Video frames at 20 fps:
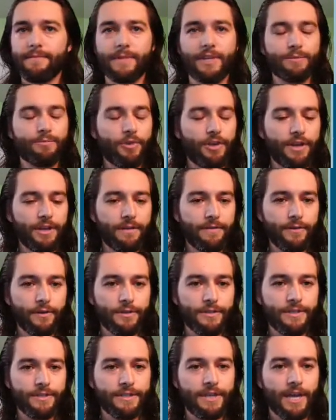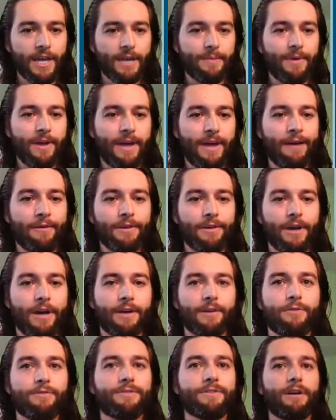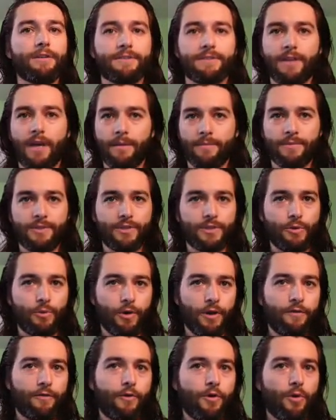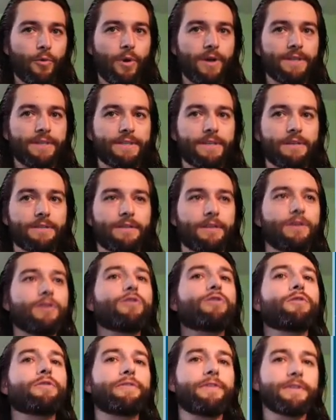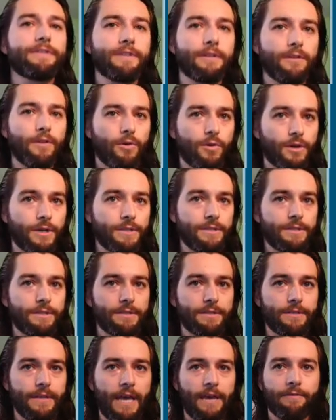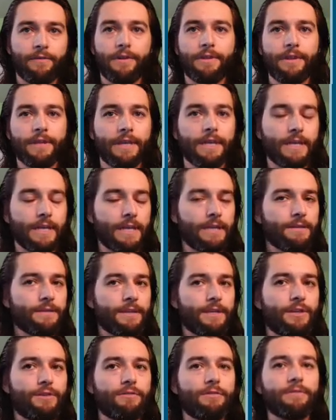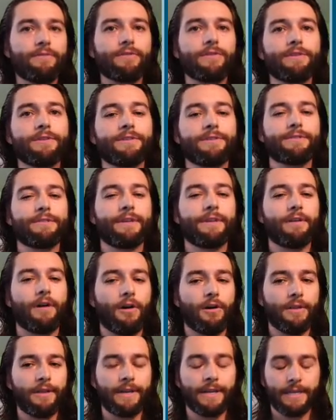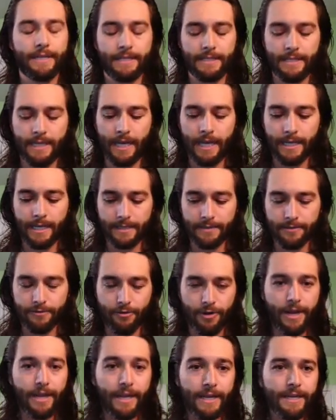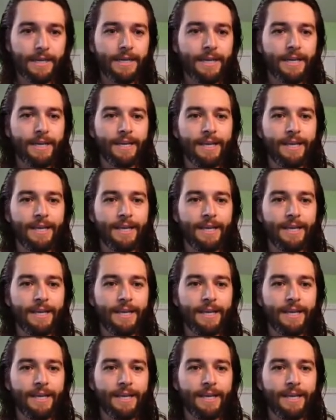There's plenty of verses talking about how God owns it all. Psalms 24:1 says, the earth is the Lord's, everything in it, the universe and all that it contains. Great.